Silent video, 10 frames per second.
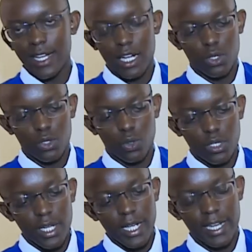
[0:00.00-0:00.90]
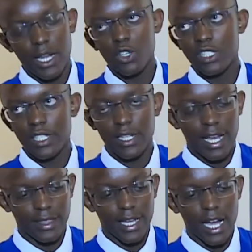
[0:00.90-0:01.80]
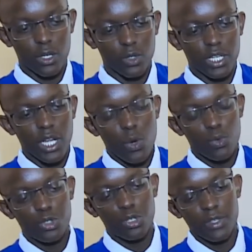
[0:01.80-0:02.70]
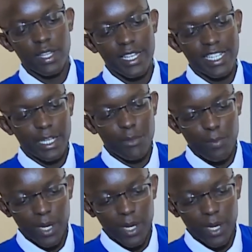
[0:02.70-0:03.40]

But think of your ideas, and that you too someday could